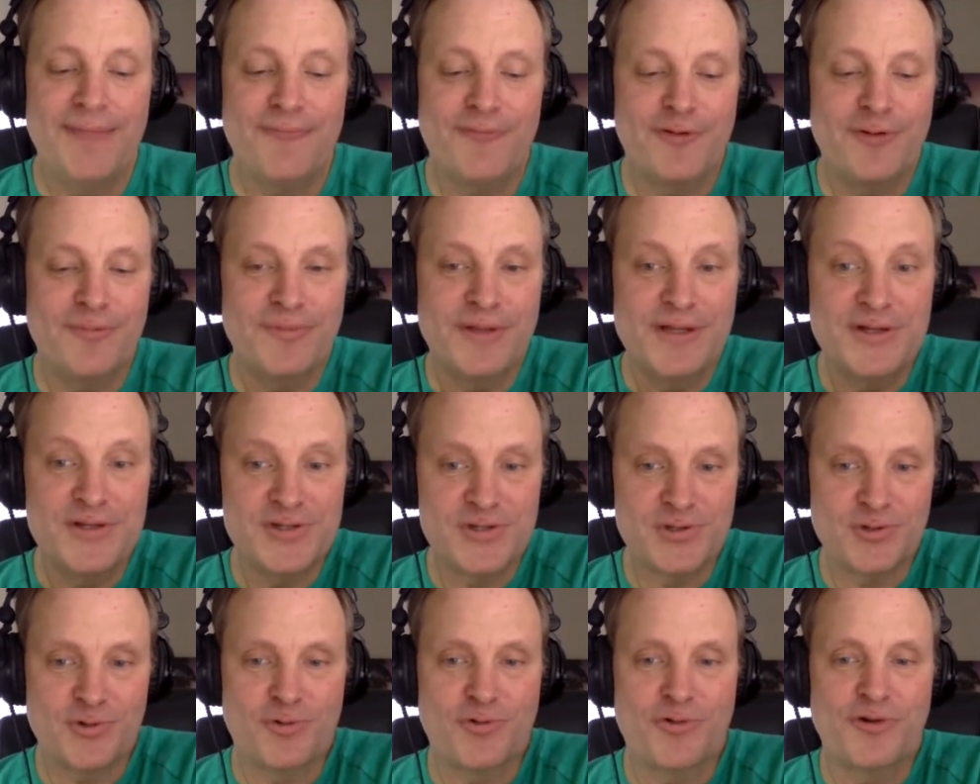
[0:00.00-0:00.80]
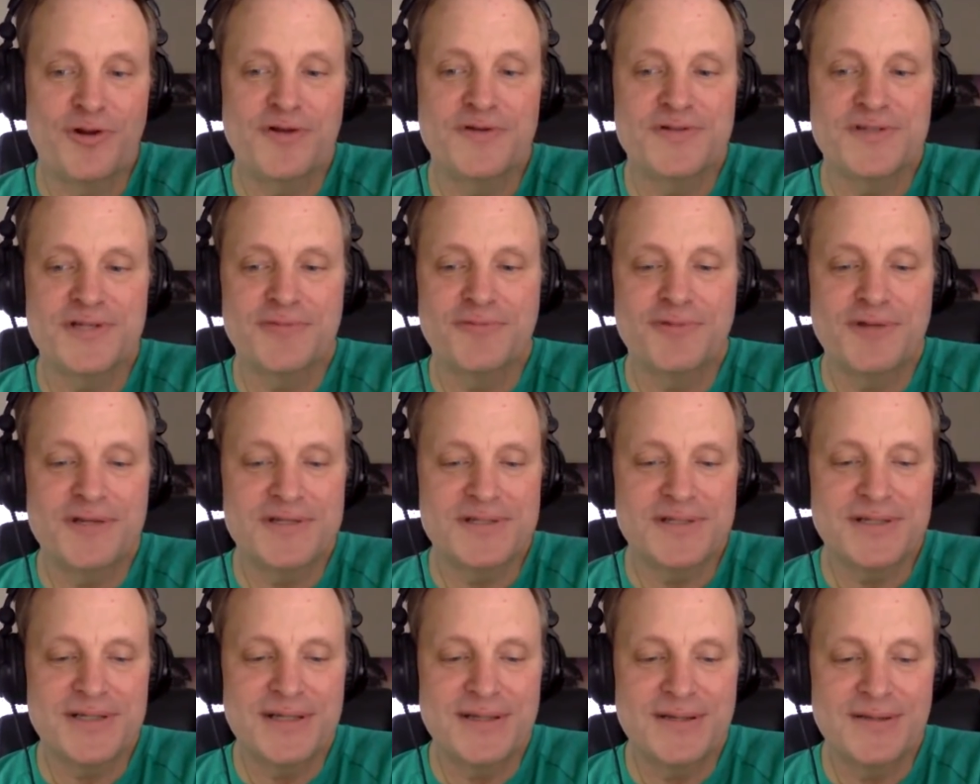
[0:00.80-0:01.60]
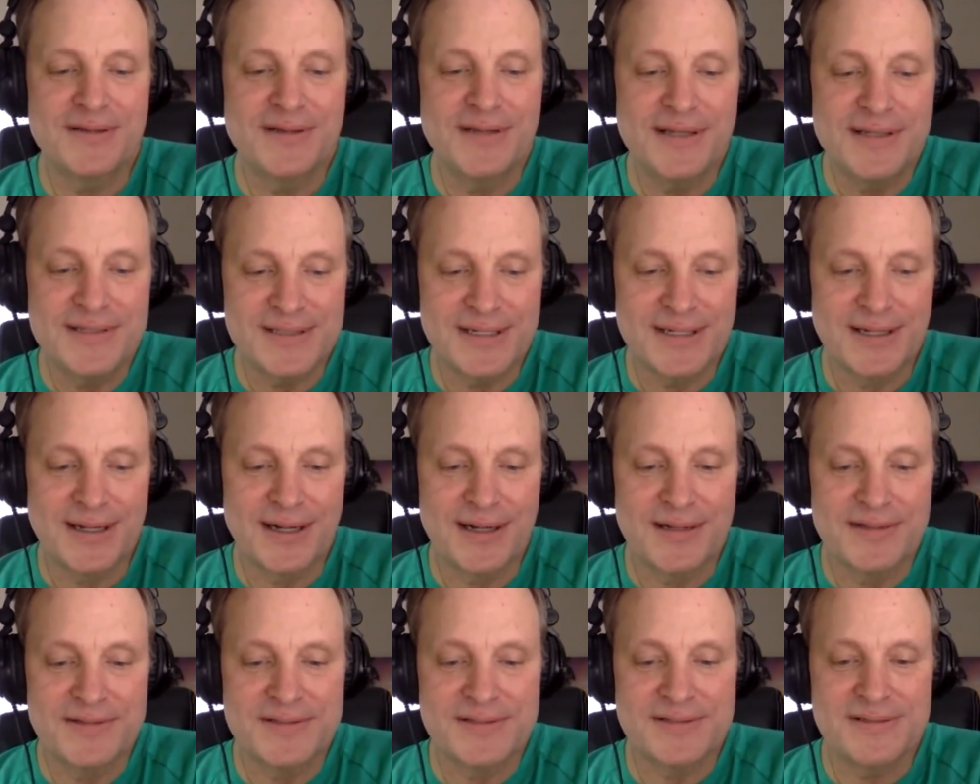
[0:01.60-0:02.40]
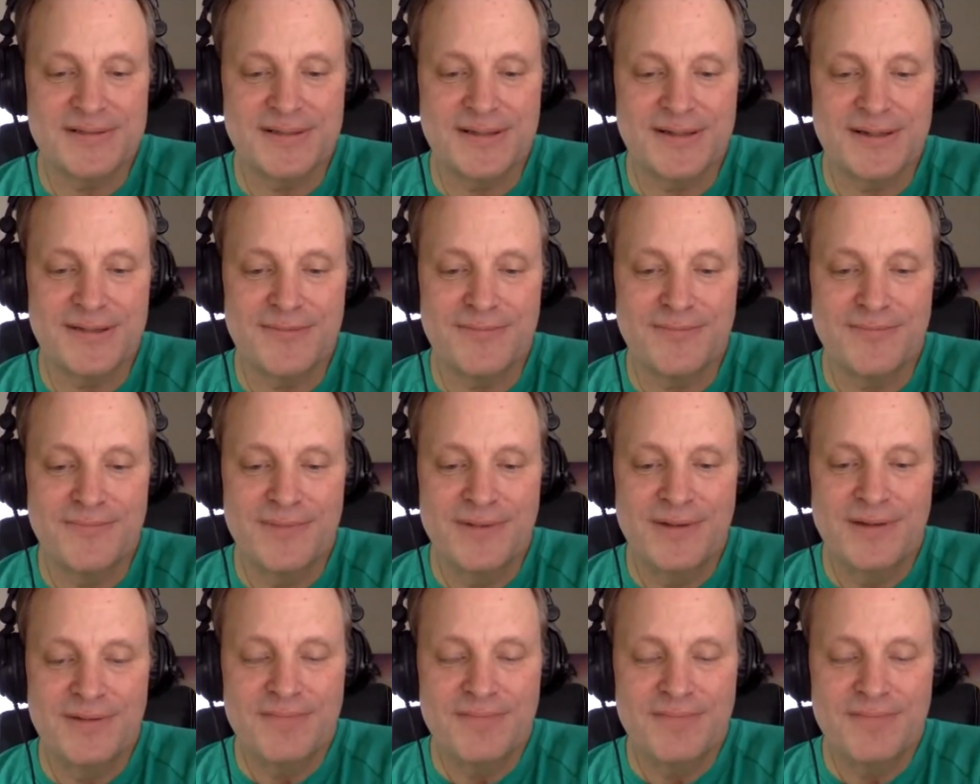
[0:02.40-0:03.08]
came from these stories that we see these gods